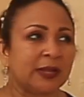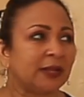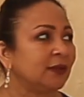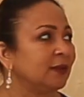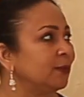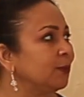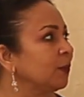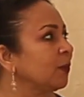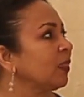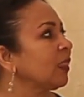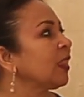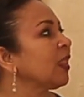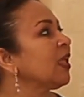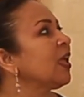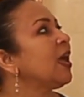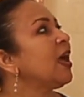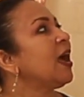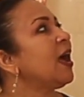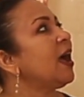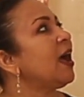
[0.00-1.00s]
well,
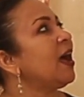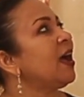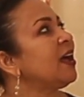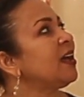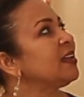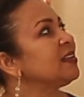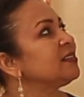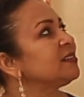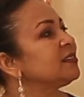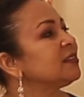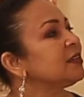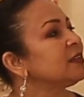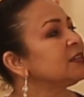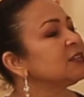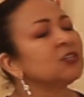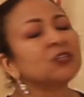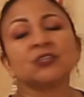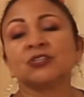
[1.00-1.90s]
and